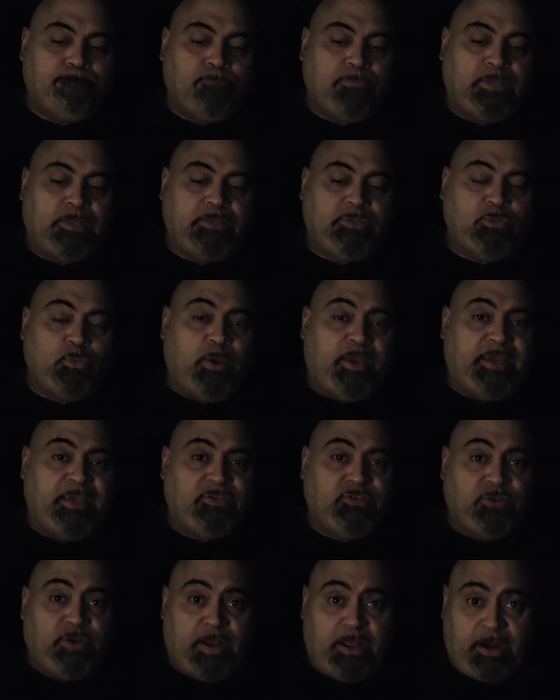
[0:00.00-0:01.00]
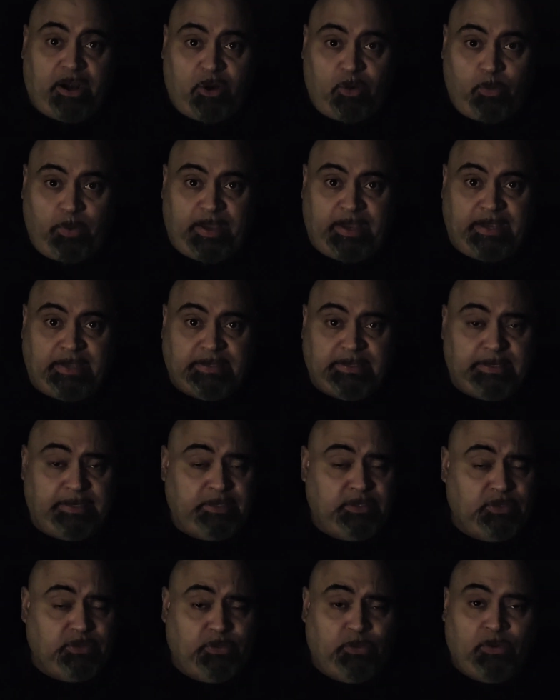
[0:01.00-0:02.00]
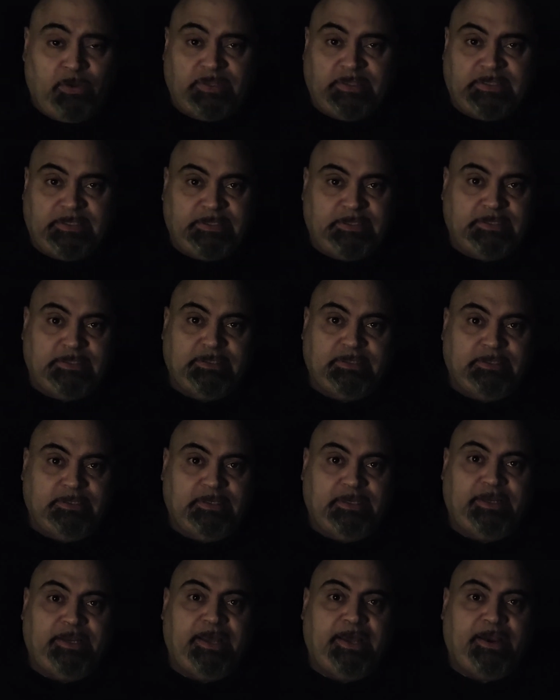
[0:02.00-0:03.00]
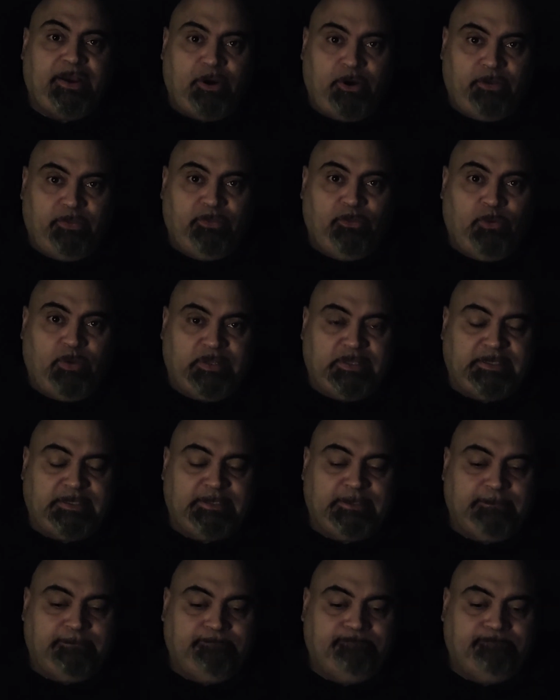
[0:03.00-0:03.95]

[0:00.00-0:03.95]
His ways are not our ways, and his thoughts are not our thoughts.